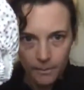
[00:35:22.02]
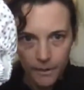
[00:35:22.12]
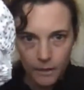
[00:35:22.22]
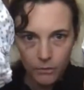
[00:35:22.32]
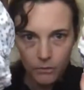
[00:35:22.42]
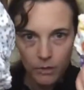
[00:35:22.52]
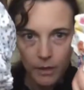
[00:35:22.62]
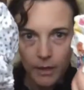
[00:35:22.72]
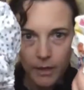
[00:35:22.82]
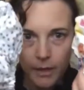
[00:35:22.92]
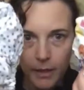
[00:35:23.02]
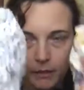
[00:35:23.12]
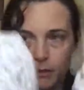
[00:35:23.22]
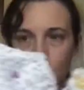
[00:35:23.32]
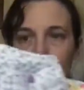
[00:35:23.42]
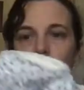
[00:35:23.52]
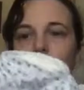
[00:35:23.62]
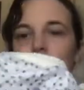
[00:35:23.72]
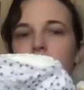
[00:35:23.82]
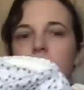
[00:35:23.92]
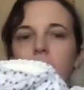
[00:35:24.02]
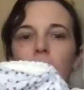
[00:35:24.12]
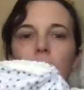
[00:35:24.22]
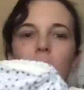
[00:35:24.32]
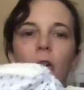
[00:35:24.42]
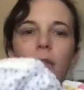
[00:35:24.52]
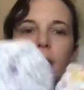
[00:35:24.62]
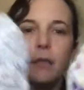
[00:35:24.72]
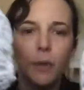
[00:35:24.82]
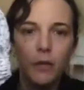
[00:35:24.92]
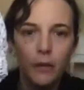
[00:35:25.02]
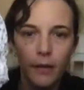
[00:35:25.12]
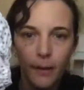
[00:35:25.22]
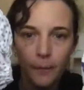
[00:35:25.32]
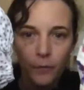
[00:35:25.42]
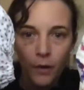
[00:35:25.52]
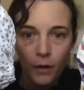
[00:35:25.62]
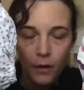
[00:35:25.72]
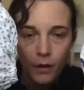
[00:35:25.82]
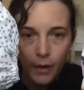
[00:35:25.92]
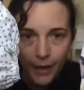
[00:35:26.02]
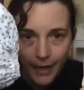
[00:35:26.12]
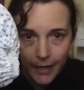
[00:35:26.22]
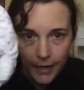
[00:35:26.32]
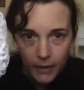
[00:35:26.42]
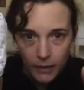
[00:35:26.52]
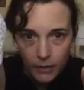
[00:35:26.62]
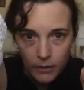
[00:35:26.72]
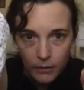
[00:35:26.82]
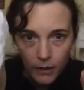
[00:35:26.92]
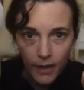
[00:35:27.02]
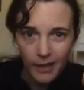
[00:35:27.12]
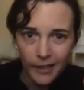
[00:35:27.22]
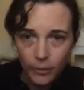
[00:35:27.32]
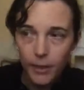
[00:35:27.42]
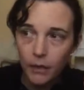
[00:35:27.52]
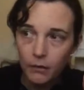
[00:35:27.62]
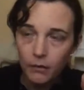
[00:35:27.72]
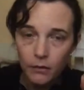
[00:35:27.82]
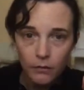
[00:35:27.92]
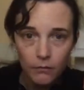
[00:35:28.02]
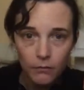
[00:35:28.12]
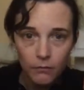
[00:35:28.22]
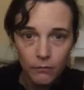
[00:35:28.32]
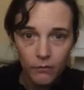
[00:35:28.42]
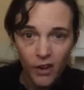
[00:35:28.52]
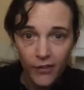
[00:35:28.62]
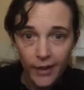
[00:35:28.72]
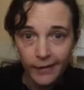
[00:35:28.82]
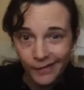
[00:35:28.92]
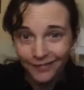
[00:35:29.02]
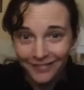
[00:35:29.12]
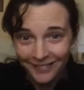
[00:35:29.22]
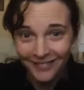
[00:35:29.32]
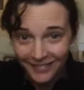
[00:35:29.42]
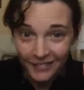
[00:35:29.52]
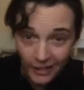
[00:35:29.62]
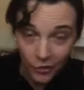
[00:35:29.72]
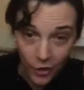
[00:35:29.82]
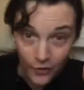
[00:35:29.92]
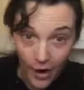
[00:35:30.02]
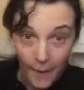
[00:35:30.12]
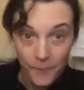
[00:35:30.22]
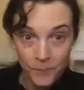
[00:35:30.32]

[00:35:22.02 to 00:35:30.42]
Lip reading: New. I've just snapped it over, that's why it's like that. It is a little bit fluffier. Your Grover.